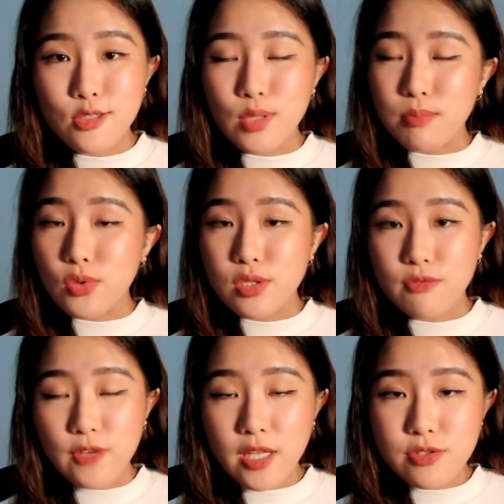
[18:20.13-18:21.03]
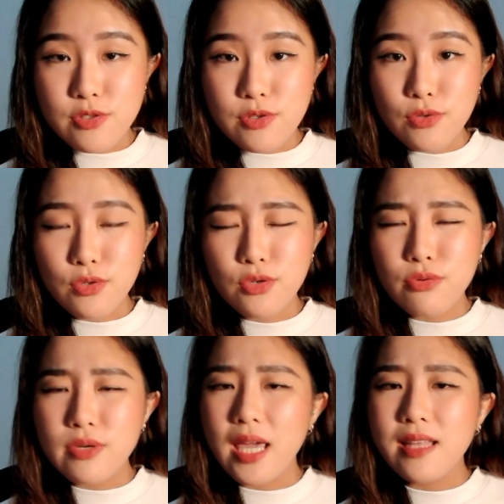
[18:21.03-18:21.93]
what motivates you,
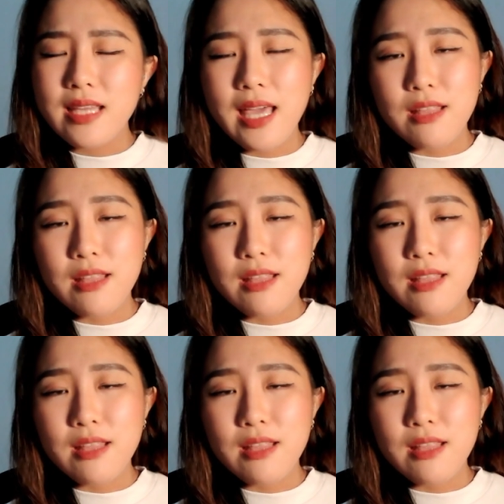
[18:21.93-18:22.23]
create the